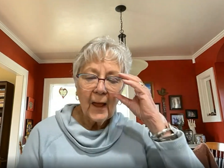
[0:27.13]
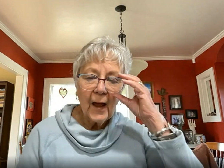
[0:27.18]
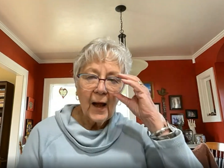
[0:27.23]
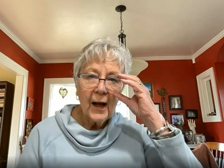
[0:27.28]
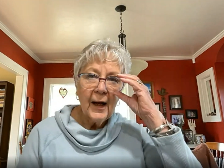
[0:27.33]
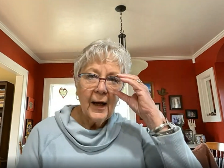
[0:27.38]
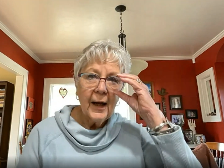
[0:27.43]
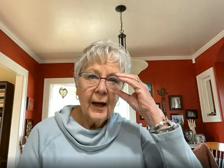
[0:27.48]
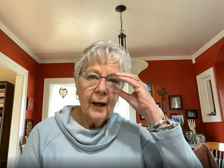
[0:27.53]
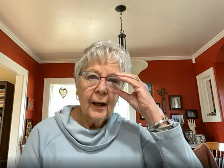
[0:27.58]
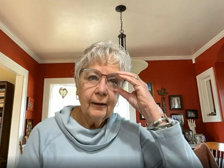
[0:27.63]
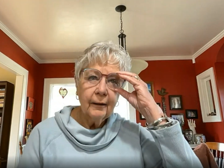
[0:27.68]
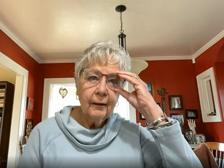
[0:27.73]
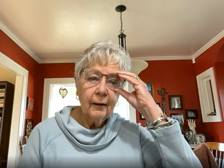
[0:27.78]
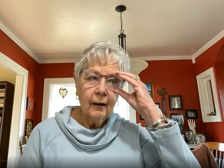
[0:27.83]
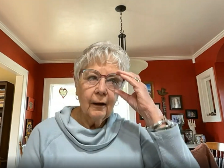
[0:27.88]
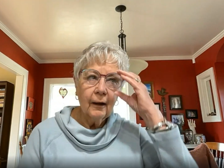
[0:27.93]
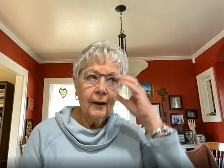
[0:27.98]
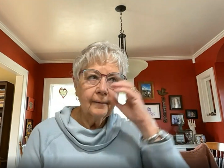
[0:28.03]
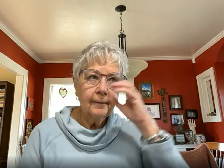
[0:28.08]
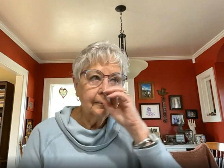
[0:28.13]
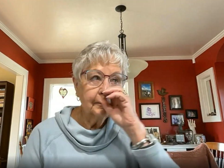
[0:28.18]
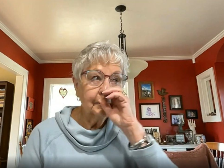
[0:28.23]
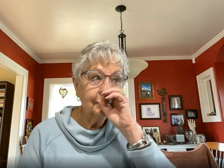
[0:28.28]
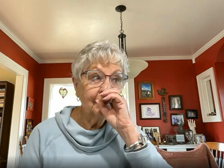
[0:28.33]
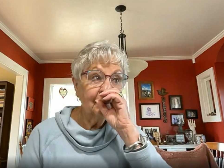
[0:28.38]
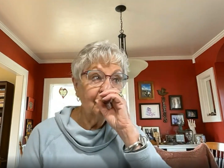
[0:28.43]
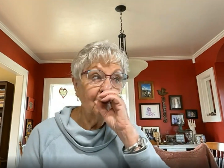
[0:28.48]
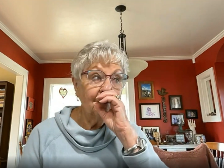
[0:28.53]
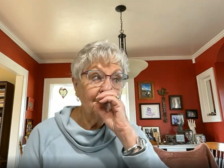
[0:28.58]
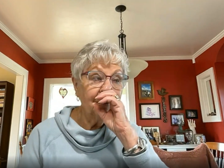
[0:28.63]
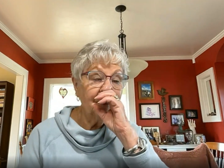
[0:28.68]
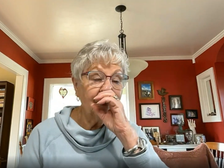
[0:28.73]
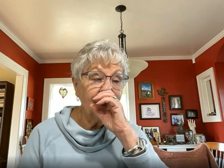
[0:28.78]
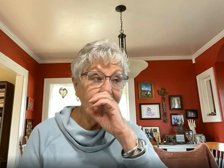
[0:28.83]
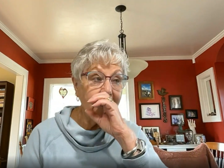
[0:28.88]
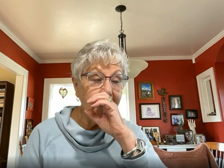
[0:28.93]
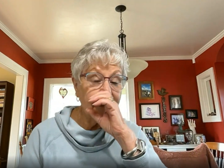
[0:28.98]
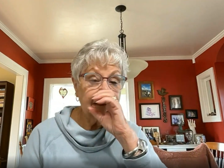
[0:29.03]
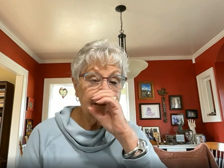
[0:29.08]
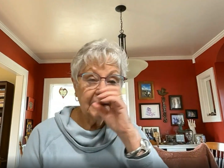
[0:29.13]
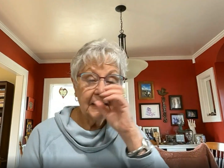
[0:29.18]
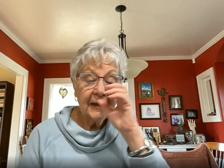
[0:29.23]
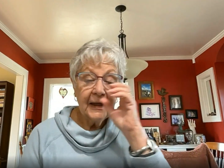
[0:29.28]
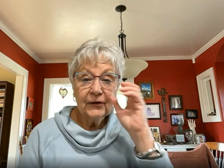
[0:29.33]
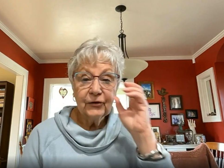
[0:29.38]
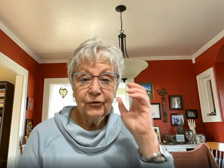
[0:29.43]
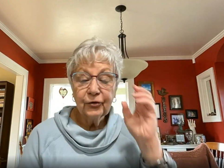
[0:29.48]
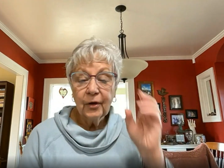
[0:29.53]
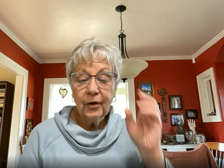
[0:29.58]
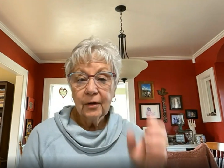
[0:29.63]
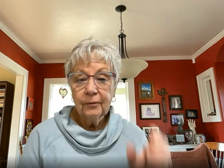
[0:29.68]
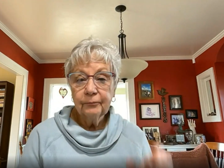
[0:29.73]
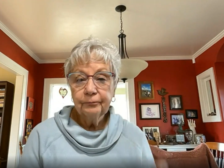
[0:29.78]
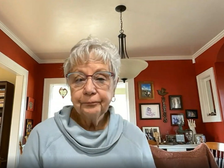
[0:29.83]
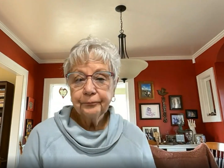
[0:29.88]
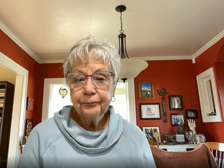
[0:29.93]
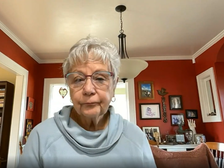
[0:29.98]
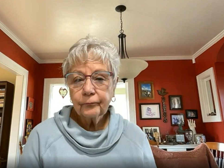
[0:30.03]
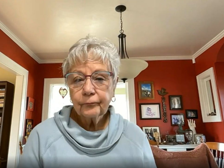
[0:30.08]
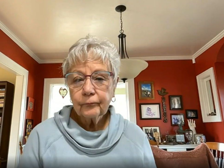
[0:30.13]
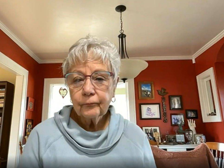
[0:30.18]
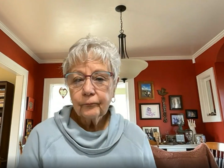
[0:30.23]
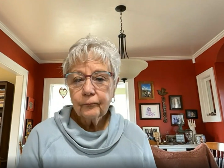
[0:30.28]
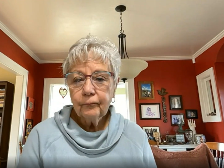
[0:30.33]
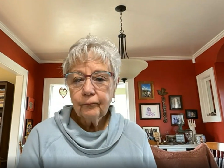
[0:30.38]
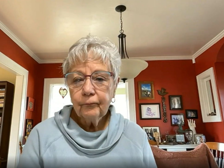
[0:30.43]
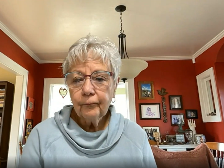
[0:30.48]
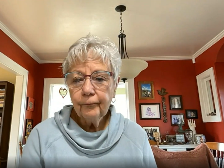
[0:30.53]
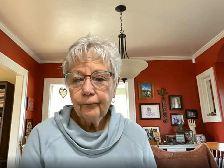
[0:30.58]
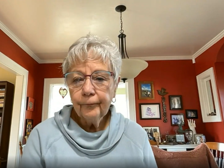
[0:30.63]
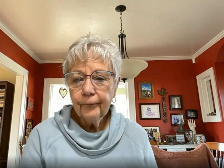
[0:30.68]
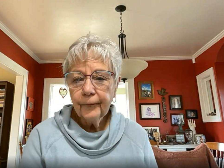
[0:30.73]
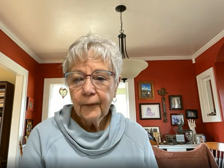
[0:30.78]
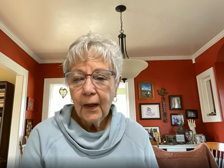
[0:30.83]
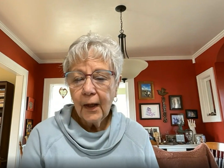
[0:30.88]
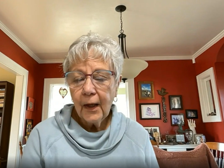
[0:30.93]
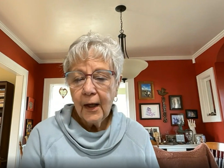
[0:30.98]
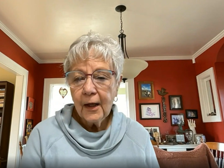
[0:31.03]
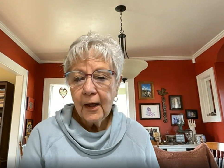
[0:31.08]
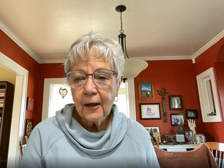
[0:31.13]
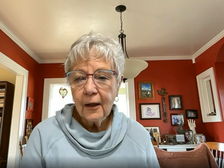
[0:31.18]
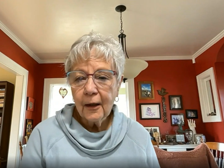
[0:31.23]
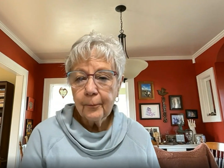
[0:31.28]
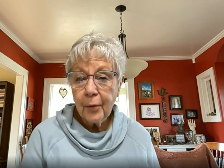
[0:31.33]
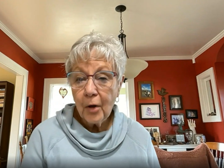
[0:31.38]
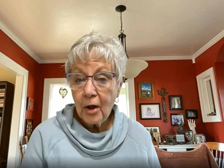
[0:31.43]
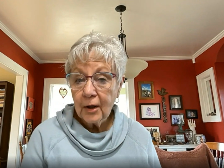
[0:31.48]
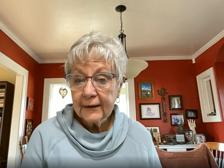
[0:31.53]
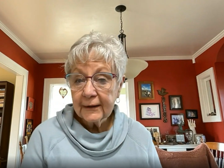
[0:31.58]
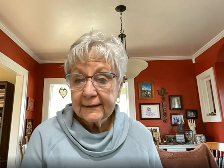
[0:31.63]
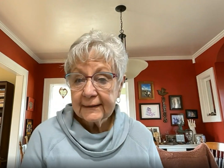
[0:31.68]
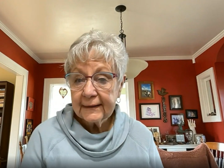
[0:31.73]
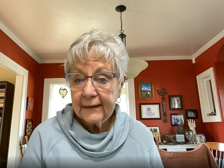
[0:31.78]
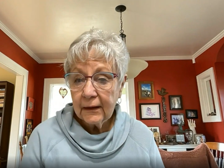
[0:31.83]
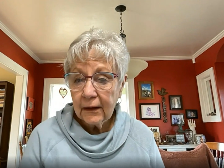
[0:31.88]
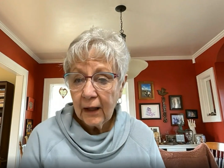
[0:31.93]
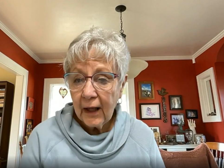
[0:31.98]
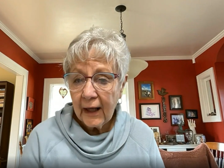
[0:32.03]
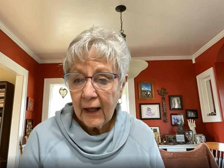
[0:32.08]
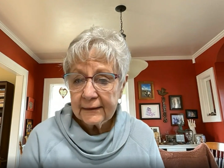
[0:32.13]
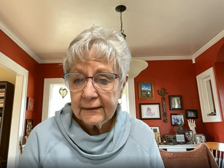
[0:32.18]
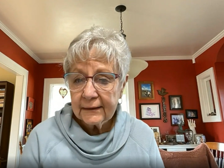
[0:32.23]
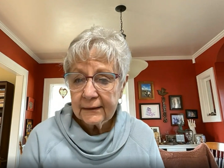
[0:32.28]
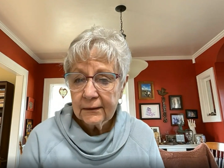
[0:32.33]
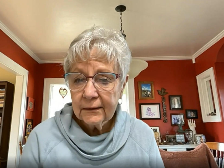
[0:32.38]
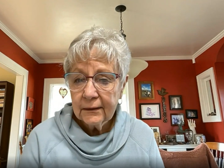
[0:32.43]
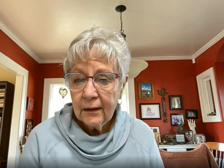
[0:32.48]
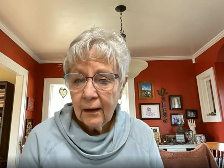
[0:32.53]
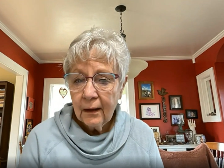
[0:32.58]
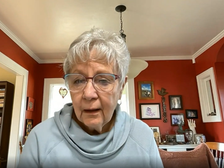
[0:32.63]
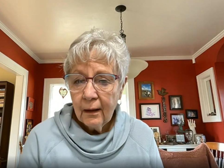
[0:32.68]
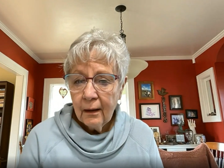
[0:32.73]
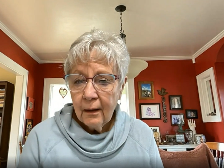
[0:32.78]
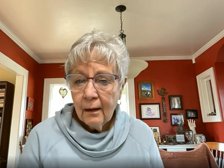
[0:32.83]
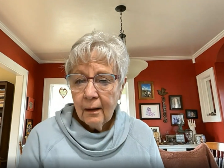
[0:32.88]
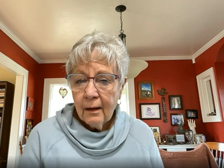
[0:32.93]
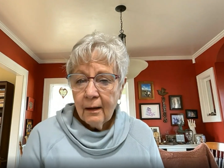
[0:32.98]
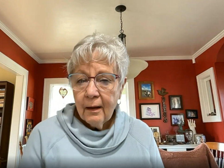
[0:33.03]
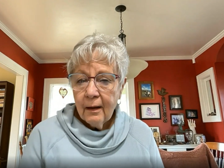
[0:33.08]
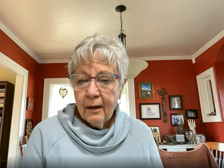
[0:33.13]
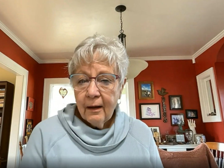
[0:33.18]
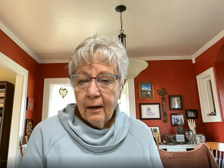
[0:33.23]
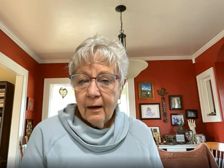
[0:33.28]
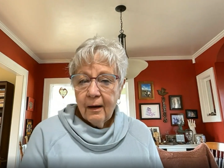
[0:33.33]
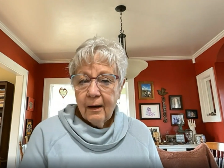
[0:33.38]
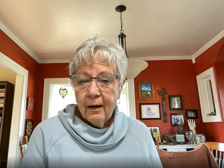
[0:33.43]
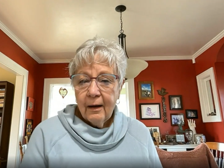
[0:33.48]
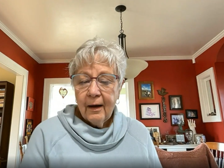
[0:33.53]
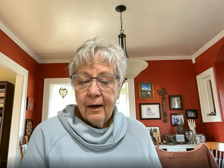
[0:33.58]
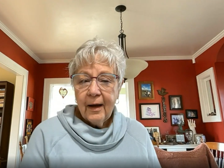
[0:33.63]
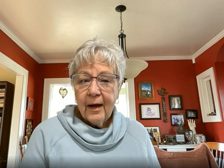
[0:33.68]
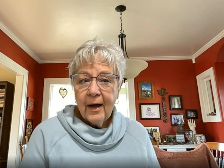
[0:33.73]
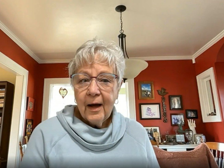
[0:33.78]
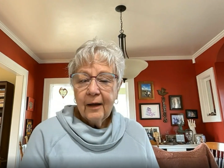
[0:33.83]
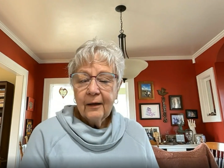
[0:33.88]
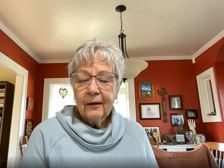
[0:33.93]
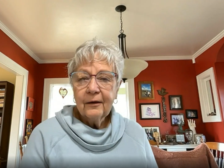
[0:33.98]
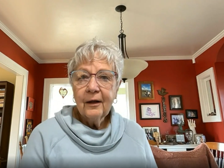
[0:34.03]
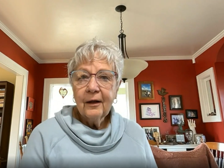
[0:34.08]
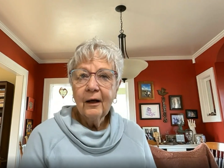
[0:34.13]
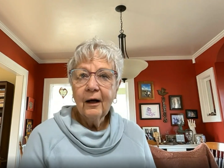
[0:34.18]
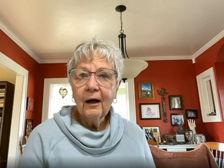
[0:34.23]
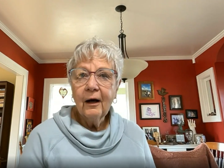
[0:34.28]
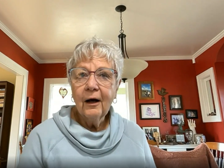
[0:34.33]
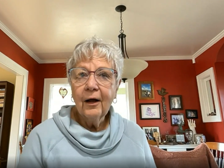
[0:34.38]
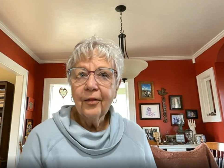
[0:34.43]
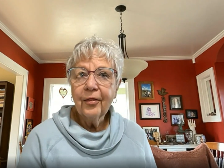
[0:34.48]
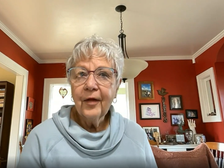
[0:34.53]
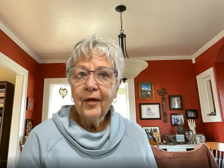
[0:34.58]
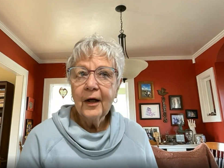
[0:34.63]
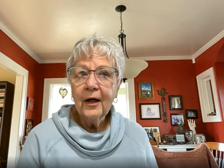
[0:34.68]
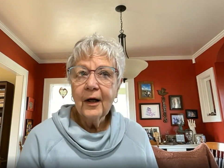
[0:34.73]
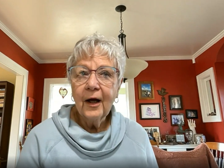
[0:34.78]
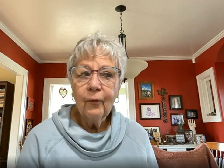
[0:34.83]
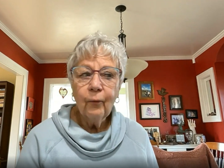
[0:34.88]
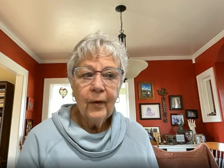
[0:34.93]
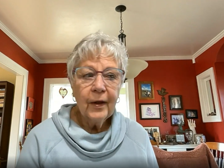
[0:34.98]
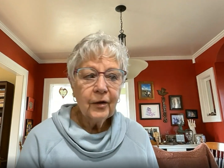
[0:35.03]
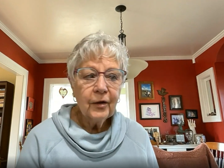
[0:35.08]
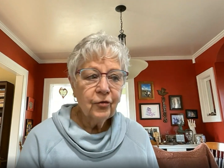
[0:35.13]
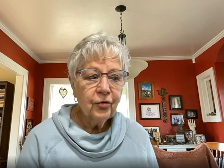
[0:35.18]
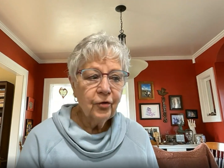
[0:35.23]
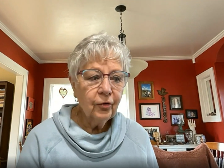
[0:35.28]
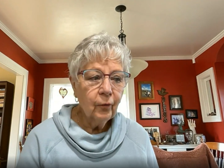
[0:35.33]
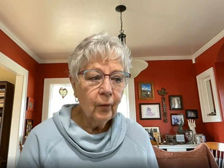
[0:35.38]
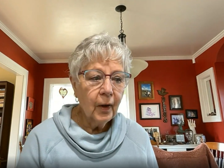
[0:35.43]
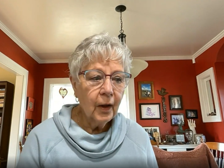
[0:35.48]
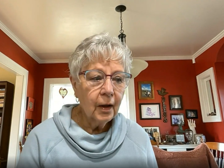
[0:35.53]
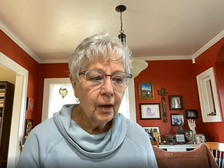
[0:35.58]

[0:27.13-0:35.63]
and be a guest lecturer at a policy class. And then I went to